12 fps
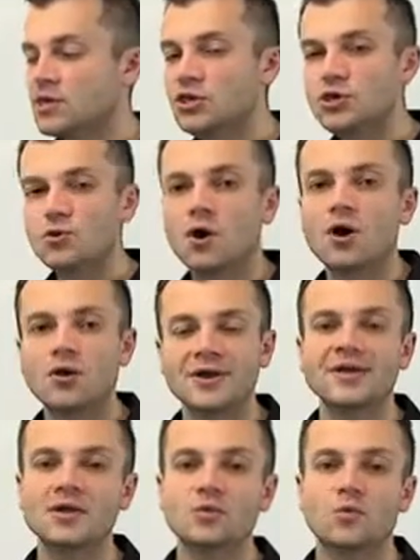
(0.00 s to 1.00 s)
you are
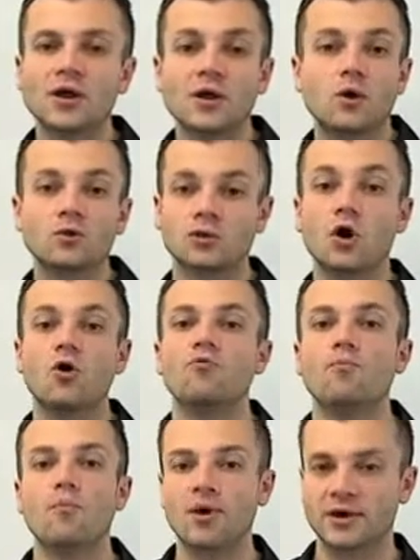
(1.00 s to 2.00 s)
in what I call
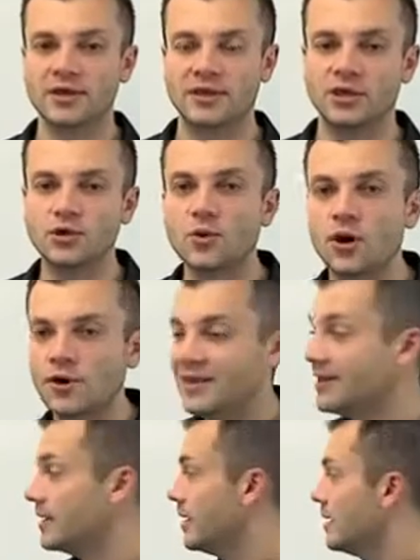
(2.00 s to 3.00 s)
hope marketing. You are
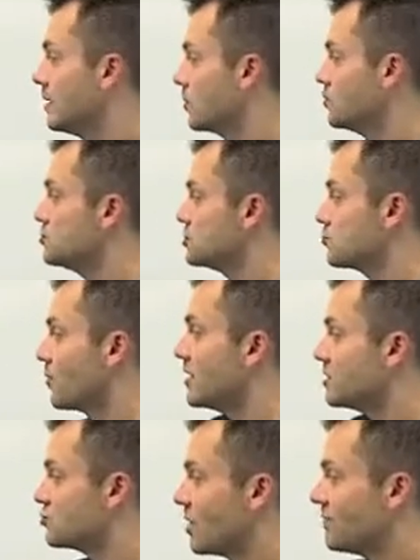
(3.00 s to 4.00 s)
in, you know, you're just
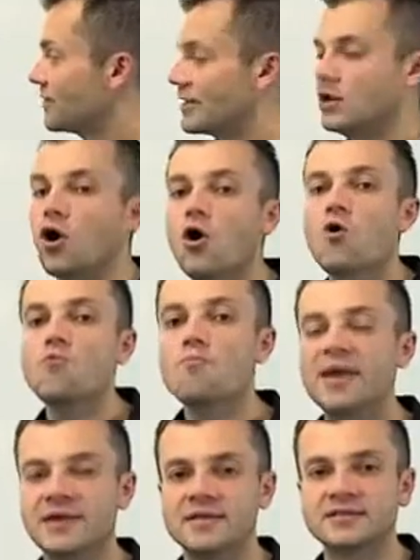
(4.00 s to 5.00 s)
running traffic and
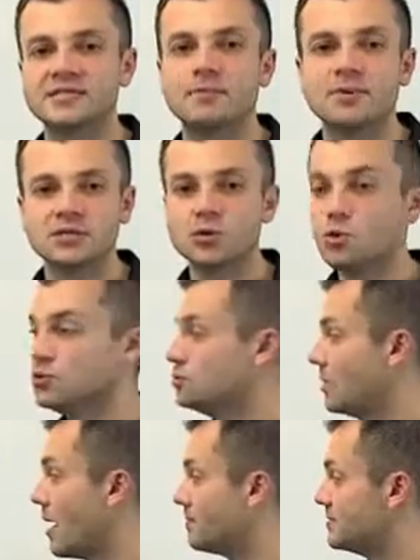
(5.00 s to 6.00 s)
hoping that somebody's going
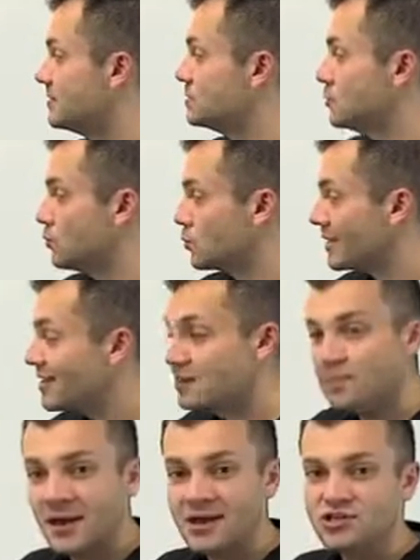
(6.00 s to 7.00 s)
to opt into your
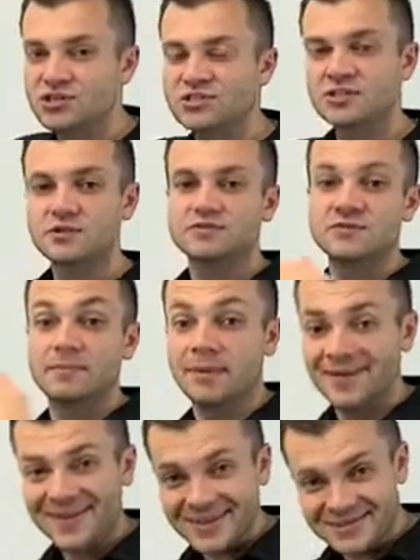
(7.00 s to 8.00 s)
landing page instead of
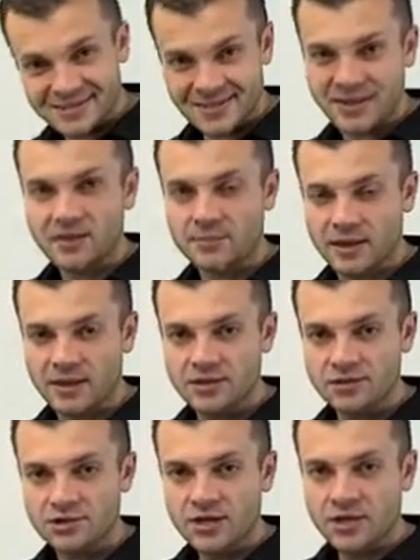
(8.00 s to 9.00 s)
somebody else's landing
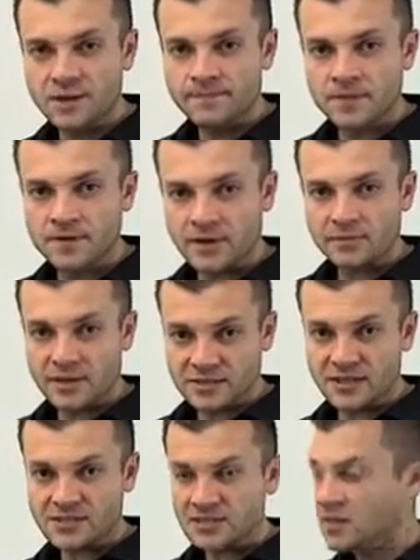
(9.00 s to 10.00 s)
page, right? Make
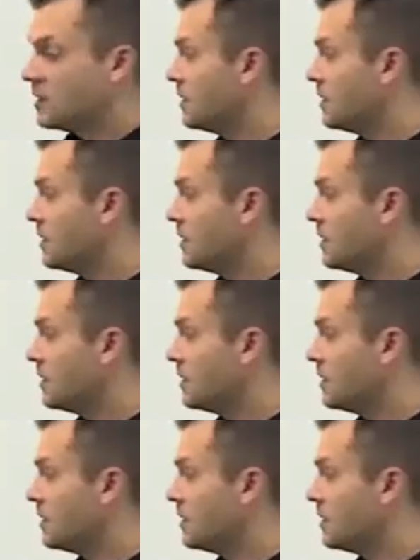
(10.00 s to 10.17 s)
sense?